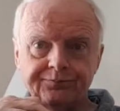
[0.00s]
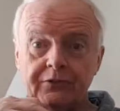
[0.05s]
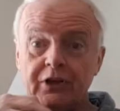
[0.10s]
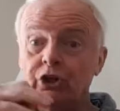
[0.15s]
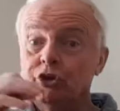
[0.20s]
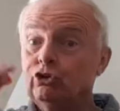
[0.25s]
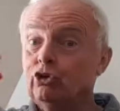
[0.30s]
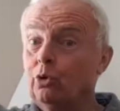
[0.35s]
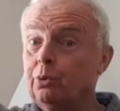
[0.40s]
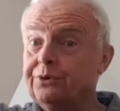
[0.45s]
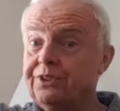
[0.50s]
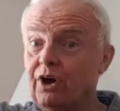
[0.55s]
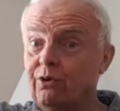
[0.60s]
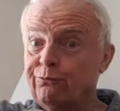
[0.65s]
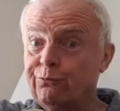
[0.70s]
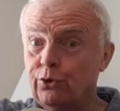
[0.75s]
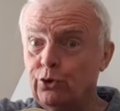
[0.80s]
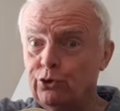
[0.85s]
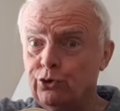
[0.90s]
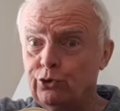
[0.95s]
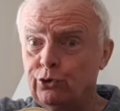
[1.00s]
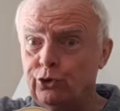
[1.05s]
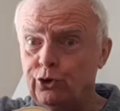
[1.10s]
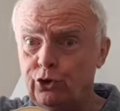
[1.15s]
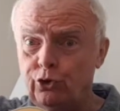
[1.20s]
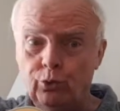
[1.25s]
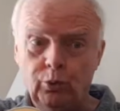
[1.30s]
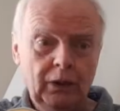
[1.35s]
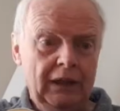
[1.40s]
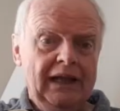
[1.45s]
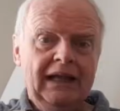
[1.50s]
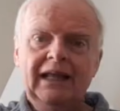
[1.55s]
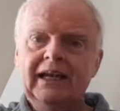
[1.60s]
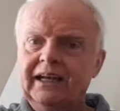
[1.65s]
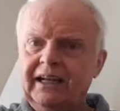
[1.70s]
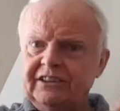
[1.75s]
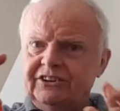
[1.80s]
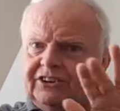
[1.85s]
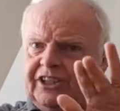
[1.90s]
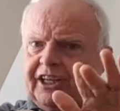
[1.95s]
So without further ado,
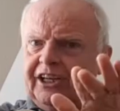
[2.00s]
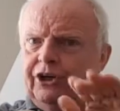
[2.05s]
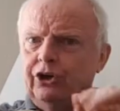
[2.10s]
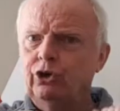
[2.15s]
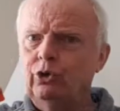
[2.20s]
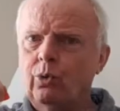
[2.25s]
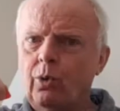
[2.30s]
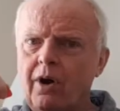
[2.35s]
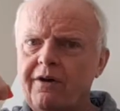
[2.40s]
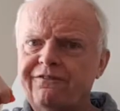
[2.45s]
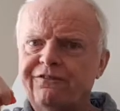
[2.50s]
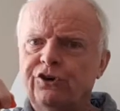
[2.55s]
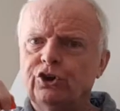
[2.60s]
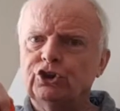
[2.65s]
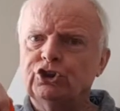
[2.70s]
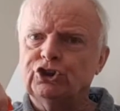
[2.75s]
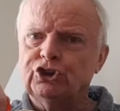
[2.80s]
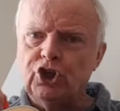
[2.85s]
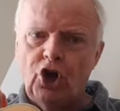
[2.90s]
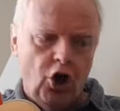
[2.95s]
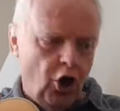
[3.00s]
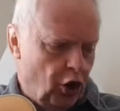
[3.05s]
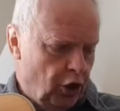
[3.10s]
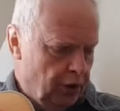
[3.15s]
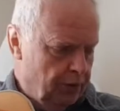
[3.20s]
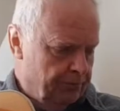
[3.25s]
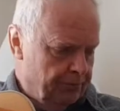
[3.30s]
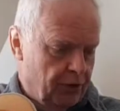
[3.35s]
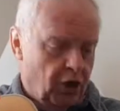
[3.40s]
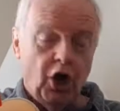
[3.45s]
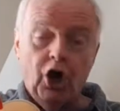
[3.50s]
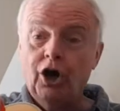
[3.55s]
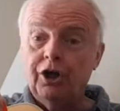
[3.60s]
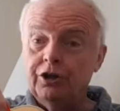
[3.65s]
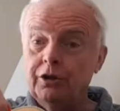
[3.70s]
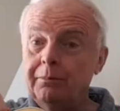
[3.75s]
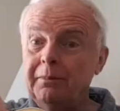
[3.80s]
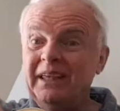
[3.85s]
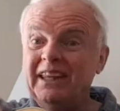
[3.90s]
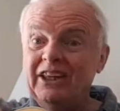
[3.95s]
let's get into our first song on the
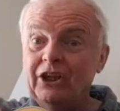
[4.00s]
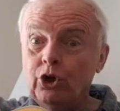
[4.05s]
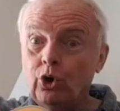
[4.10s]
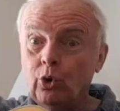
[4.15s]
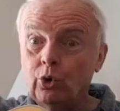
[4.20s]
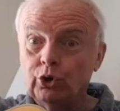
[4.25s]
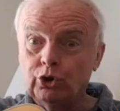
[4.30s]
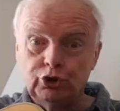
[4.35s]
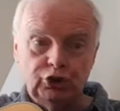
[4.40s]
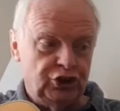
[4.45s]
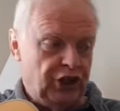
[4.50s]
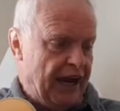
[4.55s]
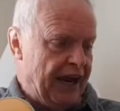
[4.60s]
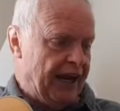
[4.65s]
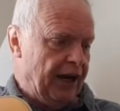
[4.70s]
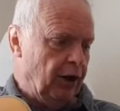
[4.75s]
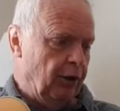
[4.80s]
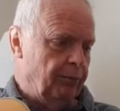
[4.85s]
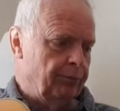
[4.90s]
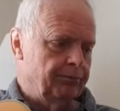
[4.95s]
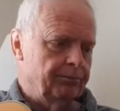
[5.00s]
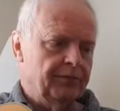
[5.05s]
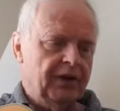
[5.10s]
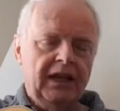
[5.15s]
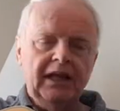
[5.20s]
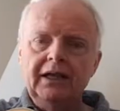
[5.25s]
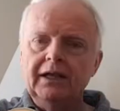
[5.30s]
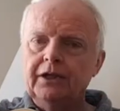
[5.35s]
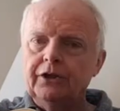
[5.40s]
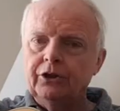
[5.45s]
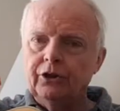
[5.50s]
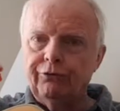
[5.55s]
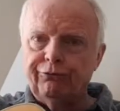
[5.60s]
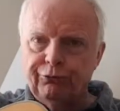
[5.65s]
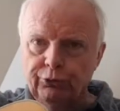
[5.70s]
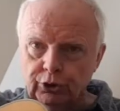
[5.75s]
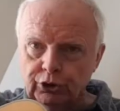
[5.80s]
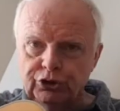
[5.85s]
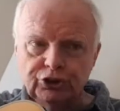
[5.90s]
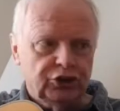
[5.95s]
Mediocre channel. The
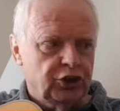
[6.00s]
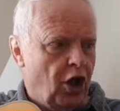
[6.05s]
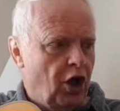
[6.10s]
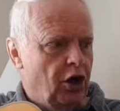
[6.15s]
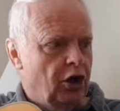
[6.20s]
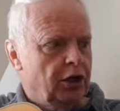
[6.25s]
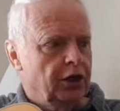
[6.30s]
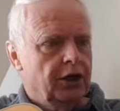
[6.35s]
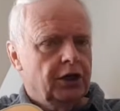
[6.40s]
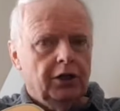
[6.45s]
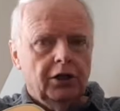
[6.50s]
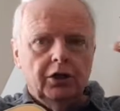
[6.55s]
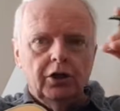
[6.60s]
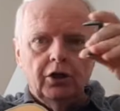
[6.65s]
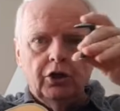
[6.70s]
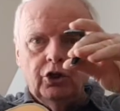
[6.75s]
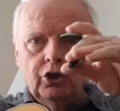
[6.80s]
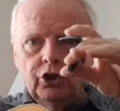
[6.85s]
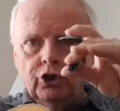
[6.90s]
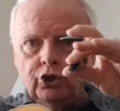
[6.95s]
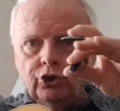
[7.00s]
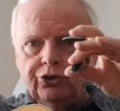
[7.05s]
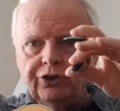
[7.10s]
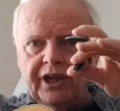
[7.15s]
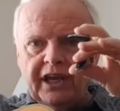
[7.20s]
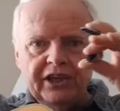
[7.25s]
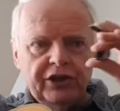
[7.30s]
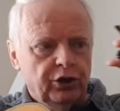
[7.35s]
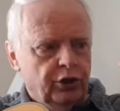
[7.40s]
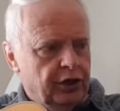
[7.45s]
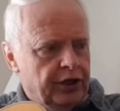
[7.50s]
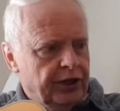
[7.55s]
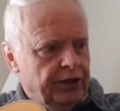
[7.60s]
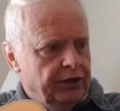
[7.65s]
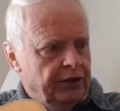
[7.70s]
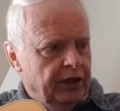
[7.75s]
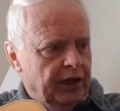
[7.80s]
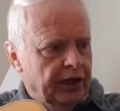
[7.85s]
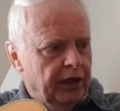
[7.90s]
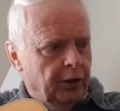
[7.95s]
first song, you take your
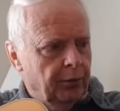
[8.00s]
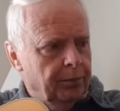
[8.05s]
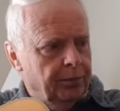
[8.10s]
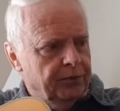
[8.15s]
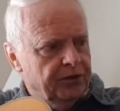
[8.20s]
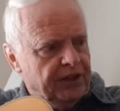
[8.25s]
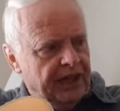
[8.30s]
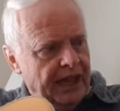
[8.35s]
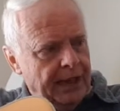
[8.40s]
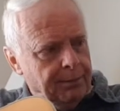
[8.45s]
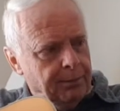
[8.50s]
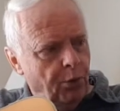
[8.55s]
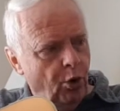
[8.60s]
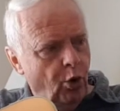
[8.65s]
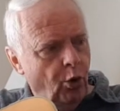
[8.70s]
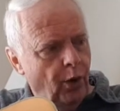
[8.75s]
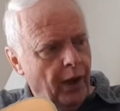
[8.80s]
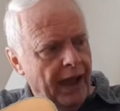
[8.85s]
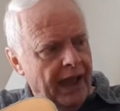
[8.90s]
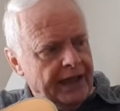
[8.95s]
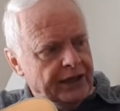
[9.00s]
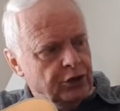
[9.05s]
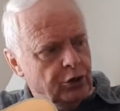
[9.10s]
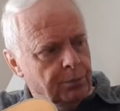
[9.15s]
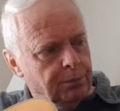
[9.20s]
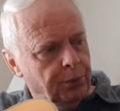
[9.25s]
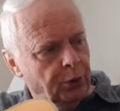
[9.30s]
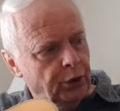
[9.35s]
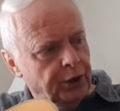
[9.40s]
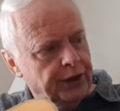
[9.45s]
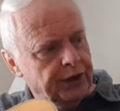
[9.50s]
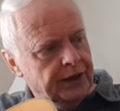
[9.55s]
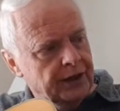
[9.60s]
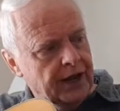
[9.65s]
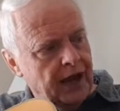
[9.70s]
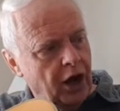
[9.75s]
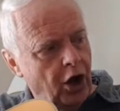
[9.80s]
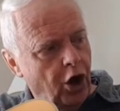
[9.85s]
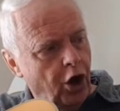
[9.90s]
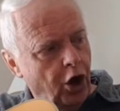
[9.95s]
little capo and you put it
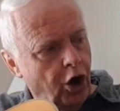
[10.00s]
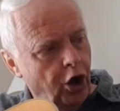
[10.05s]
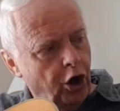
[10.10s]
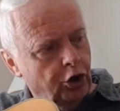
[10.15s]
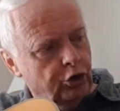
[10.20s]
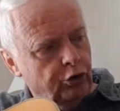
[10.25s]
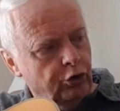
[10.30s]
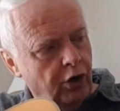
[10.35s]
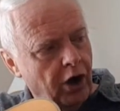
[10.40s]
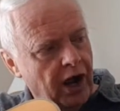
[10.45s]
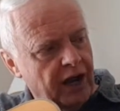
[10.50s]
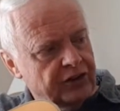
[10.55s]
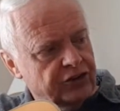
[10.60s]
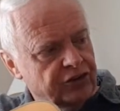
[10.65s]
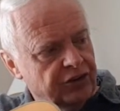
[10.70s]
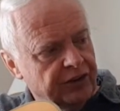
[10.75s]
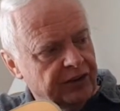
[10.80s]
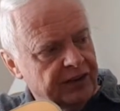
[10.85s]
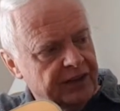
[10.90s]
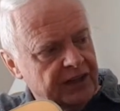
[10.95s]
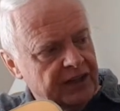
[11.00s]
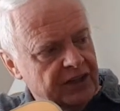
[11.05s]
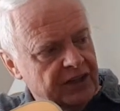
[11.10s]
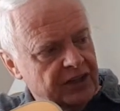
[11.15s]
across the